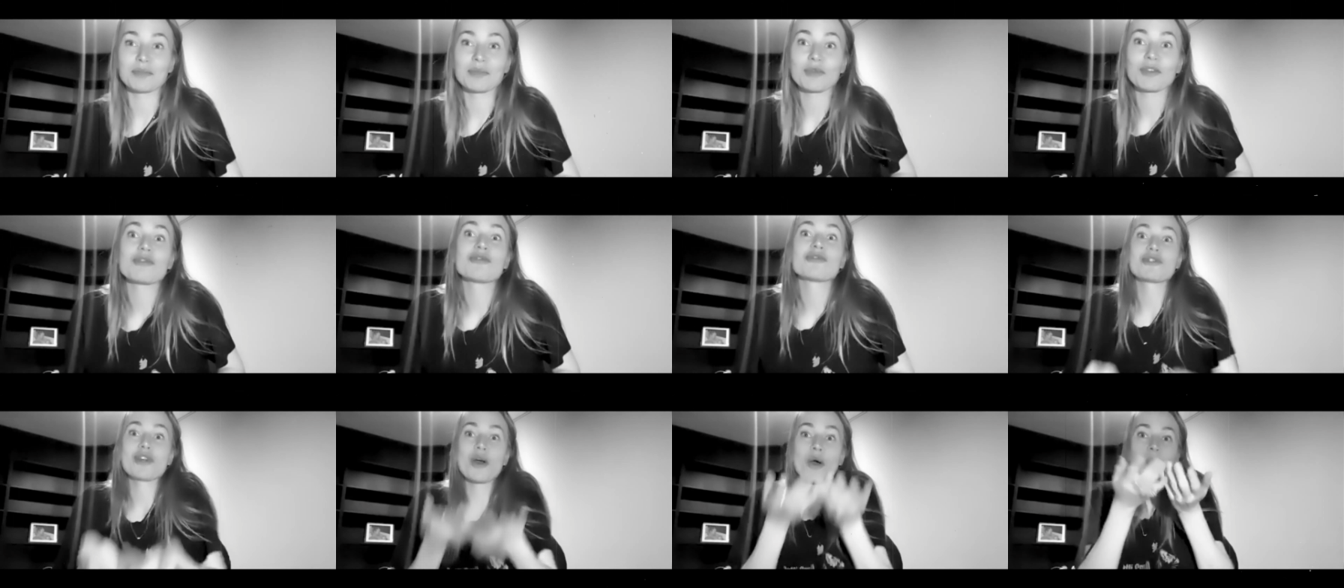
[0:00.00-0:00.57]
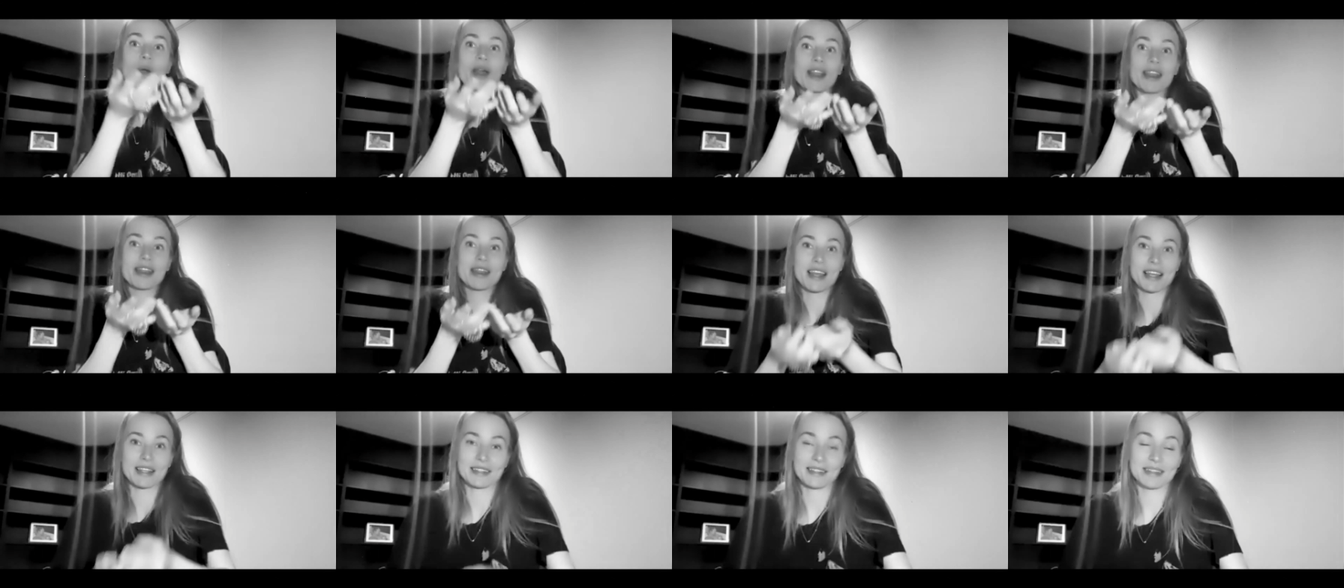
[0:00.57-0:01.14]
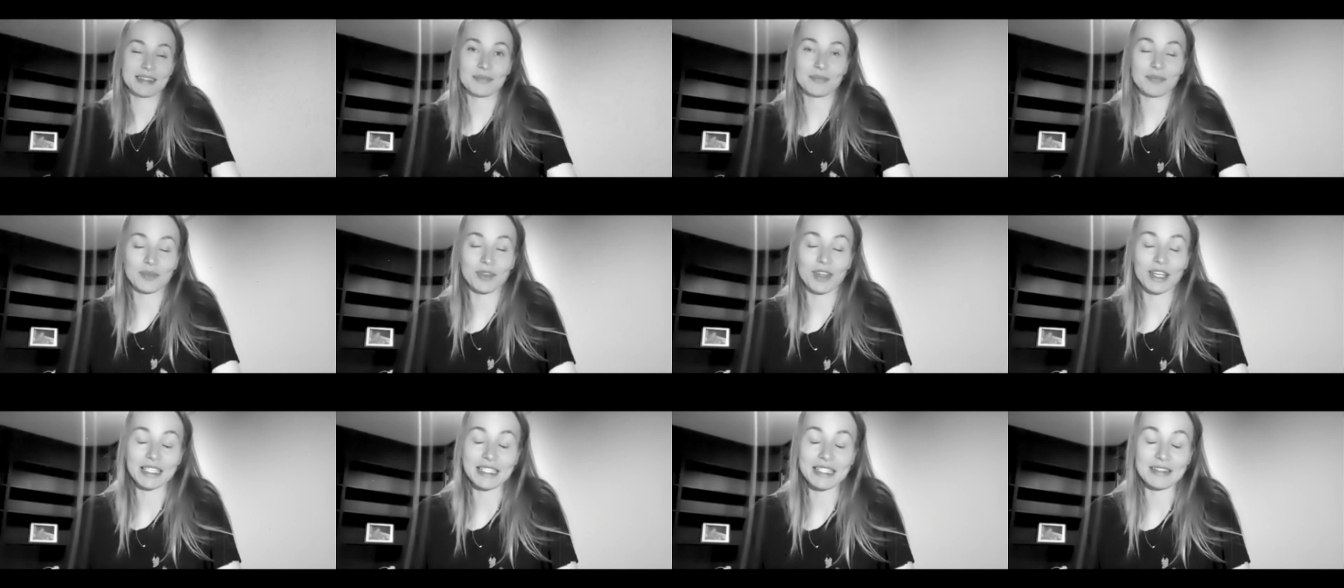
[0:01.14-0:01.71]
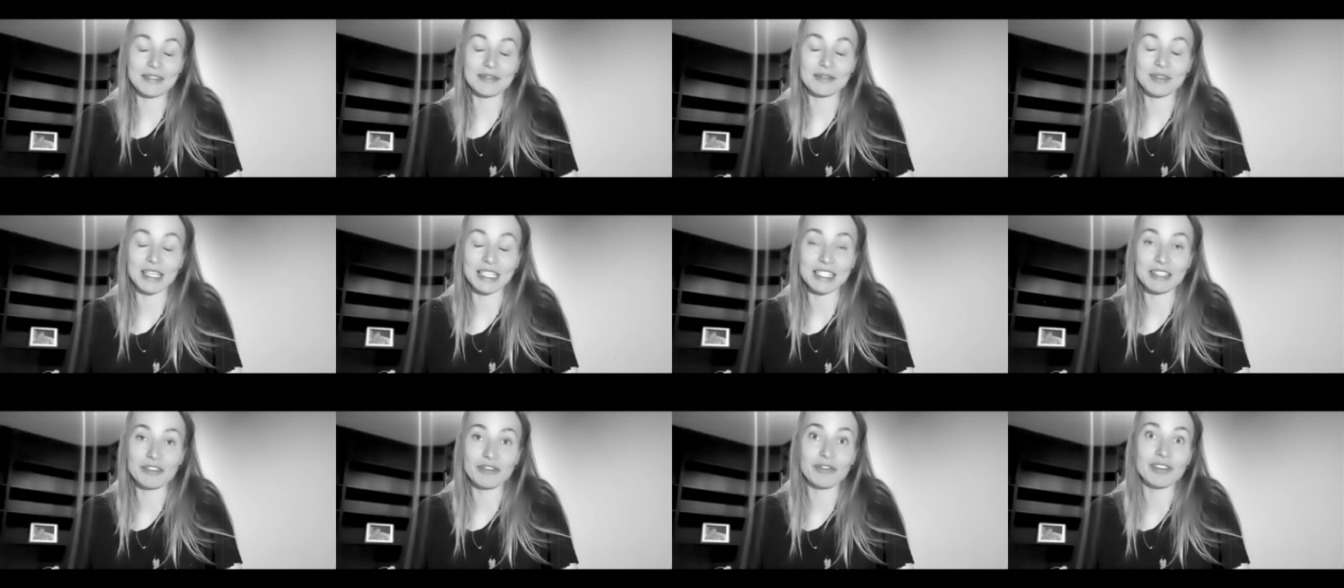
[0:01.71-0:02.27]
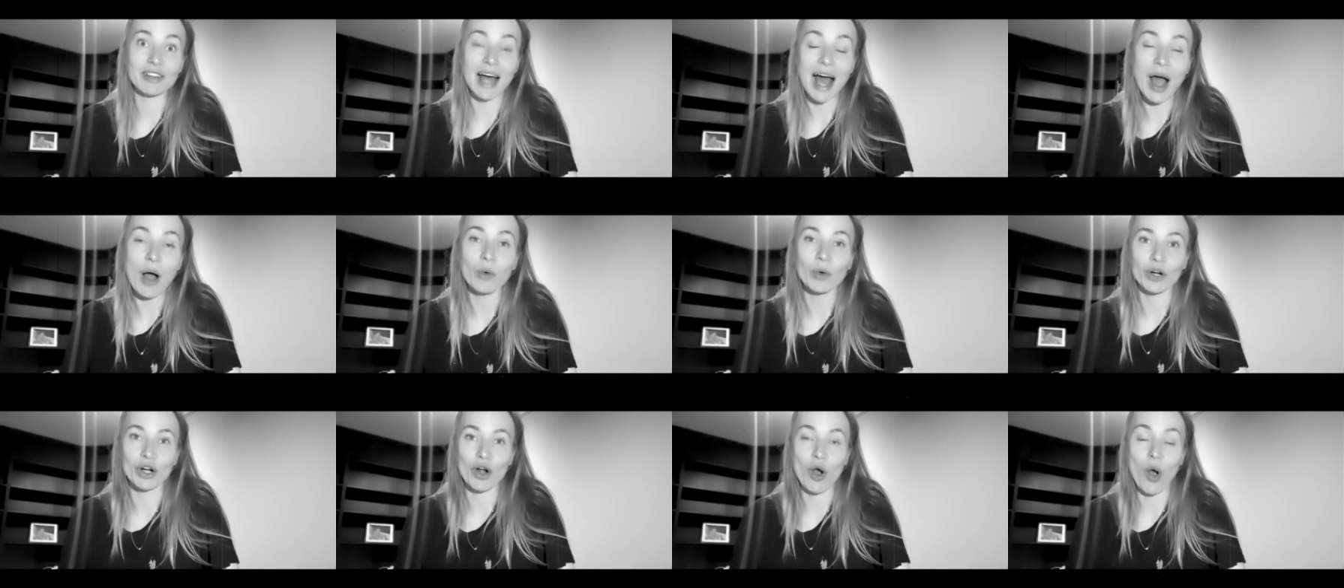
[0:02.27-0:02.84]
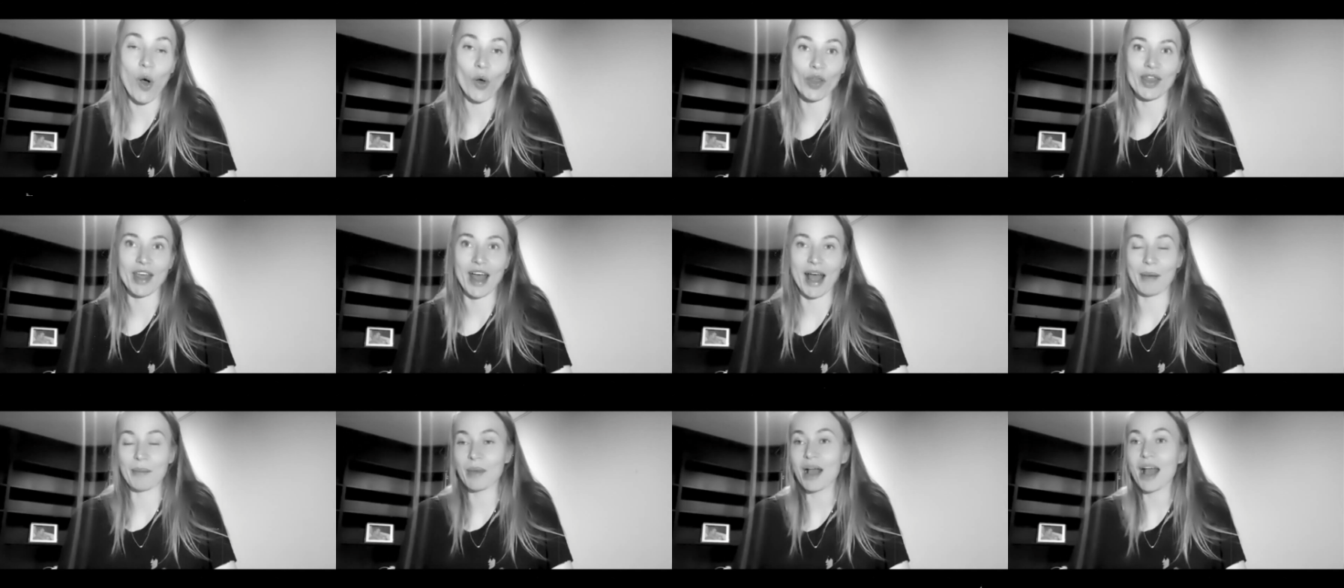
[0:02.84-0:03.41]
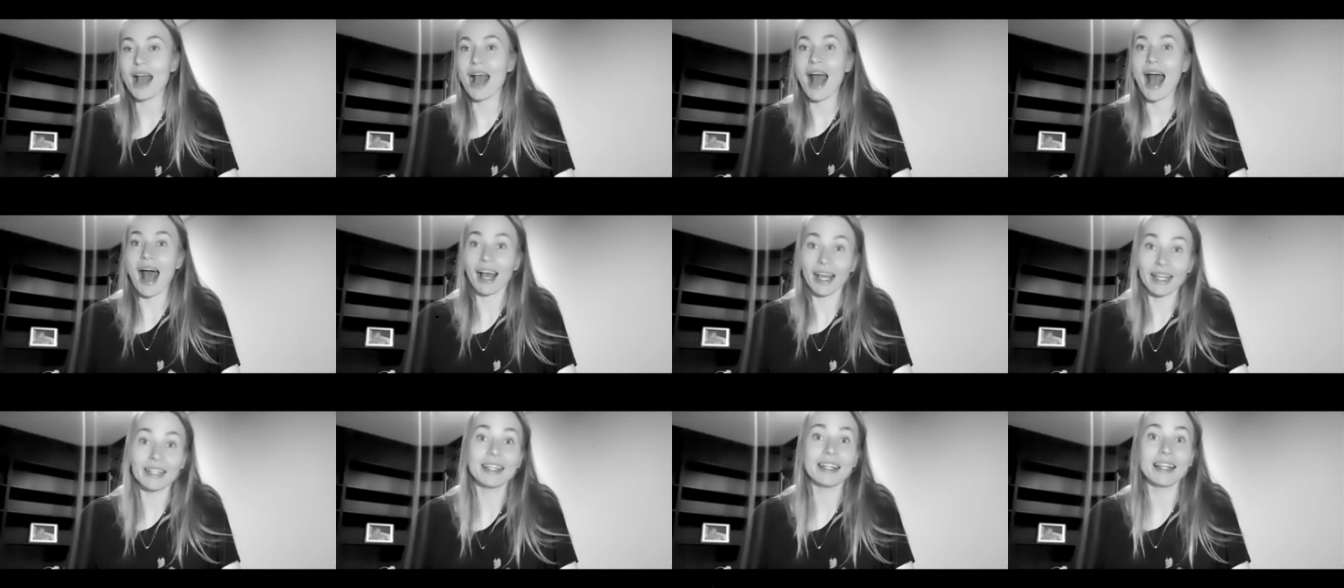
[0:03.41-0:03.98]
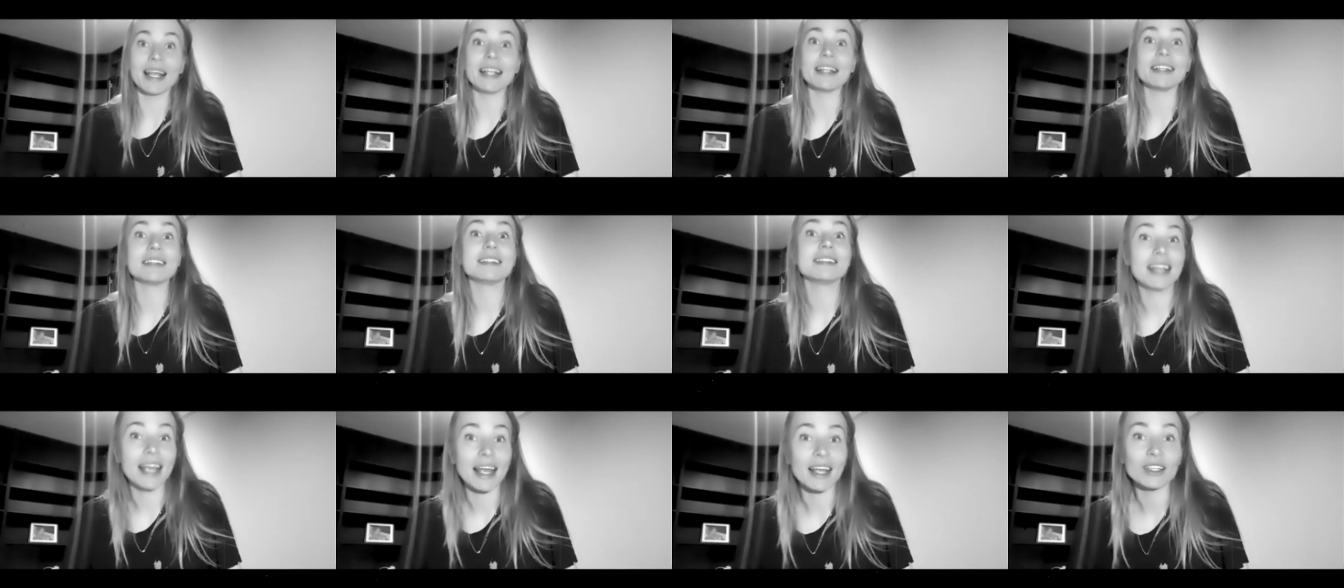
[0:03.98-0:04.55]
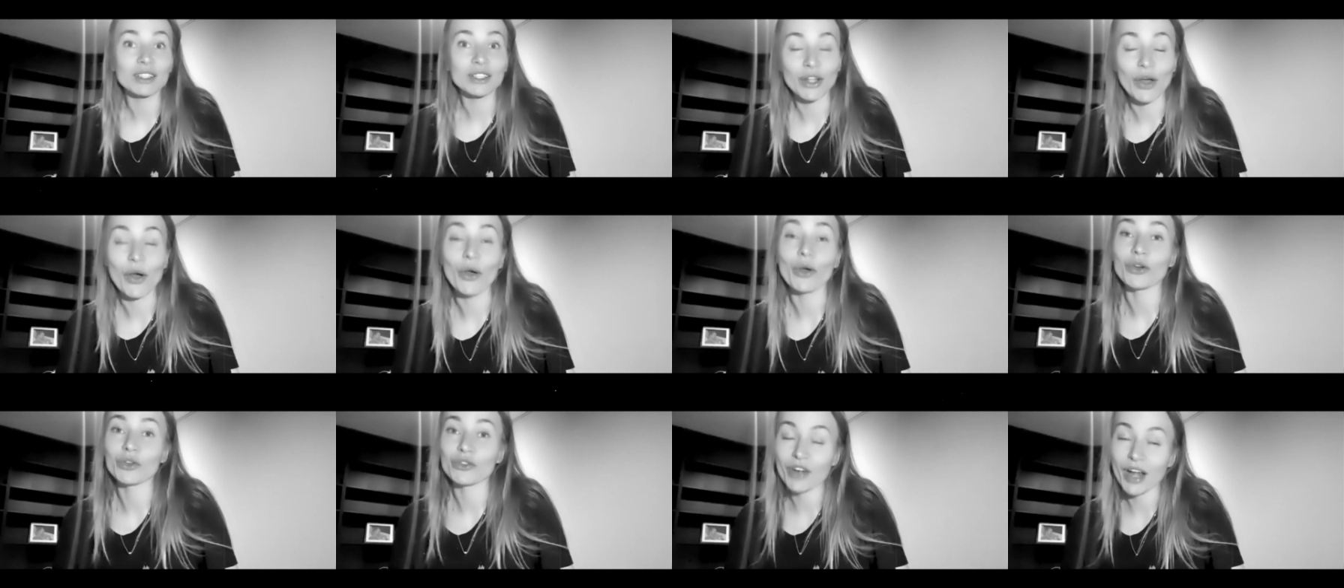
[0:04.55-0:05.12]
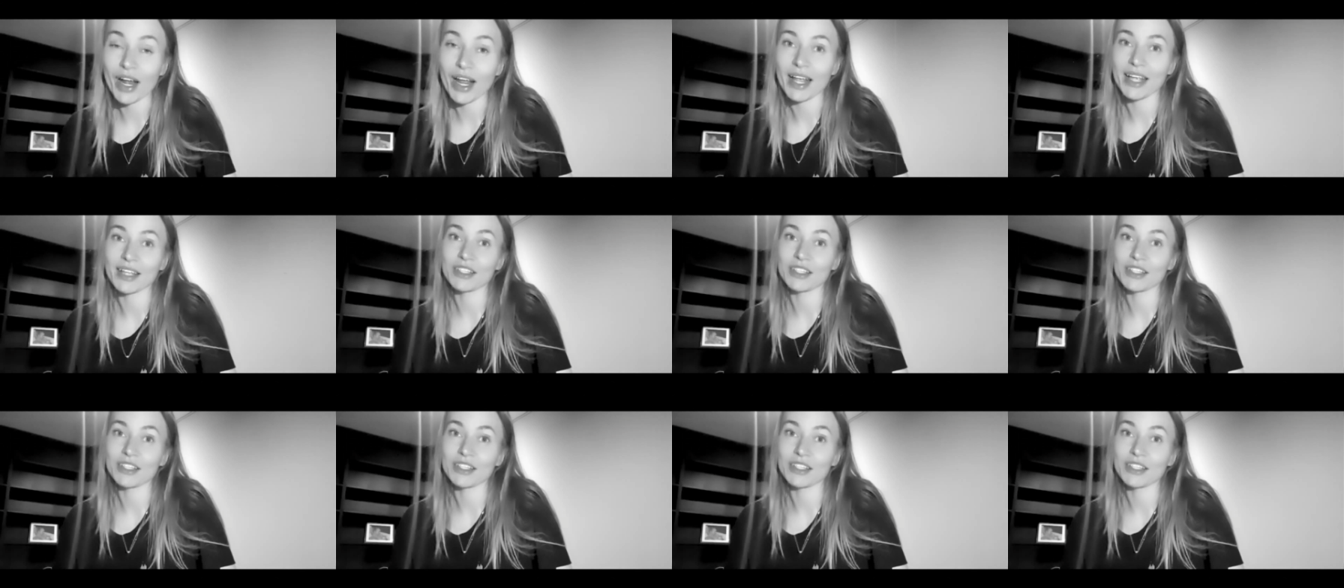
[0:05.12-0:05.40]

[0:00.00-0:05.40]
throwing this flower on them, and they did look great.